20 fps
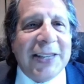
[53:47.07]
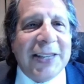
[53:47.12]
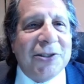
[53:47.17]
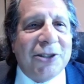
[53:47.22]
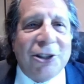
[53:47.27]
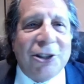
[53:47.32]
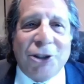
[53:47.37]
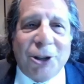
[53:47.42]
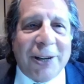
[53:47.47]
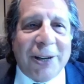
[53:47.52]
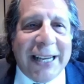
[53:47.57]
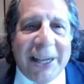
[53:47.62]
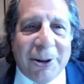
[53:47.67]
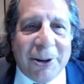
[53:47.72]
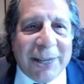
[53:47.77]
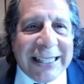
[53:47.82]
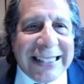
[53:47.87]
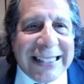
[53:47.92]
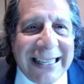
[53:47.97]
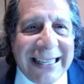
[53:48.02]
that you're
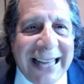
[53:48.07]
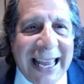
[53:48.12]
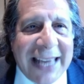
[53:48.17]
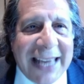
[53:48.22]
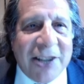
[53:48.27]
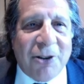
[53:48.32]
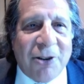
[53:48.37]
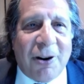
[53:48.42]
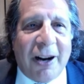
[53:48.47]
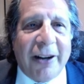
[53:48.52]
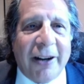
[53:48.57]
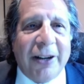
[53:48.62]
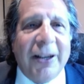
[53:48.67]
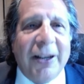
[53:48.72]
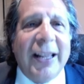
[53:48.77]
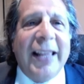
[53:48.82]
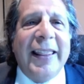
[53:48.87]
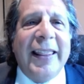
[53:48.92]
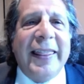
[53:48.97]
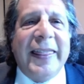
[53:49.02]
hearing today, Your Honor.
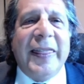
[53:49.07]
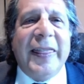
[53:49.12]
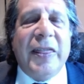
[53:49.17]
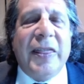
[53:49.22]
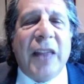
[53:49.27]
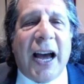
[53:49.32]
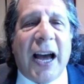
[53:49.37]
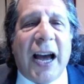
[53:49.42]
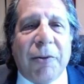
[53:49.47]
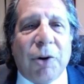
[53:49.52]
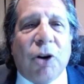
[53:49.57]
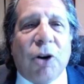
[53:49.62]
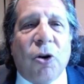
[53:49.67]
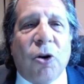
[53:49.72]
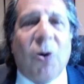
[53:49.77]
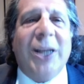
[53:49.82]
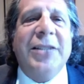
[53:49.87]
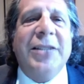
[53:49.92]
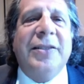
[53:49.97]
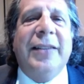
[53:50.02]
I
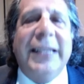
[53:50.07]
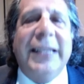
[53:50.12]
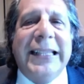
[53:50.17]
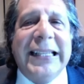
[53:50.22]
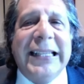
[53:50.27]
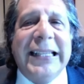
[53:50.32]
request that this